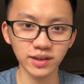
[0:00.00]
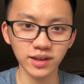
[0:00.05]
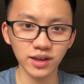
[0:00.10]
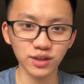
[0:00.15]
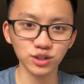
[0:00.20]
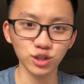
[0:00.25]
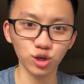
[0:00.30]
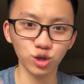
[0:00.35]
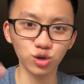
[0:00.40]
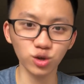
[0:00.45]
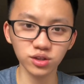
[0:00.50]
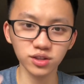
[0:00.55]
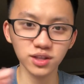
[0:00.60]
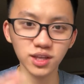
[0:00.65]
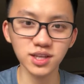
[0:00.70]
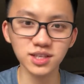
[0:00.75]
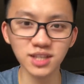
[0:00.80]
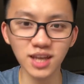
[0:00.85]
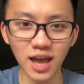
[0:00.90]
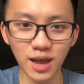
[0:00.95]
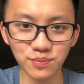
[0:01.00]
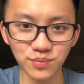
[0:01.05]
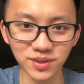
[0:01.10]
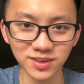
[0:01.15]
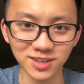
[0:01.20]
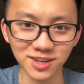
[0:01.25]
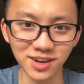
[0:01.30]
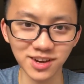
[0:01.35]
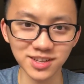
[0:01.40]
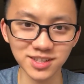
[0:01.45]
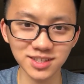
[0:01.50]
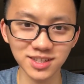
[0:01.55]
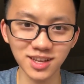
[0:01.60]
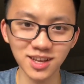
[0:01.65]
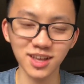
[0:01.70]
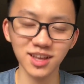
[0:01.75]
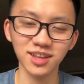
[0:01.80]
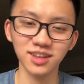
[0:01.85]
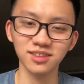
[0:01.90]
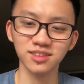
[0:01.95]
the good things happen, guys.
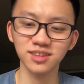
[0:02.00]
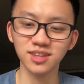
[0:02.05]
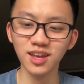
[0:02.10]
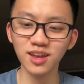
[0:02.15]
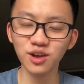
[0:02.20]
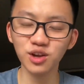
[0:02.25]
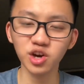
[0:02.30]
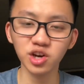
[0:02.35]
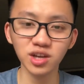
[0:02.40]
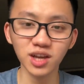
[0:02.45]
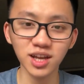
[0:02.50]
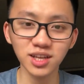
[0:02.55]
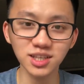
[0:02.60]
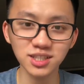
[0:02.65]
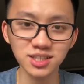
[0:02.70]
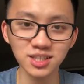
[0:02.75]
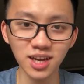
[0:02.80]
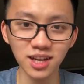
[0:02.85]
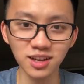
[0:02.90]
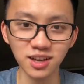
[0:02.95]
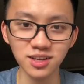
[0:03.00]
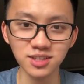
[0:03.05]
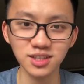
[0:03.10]
They're going to understand us.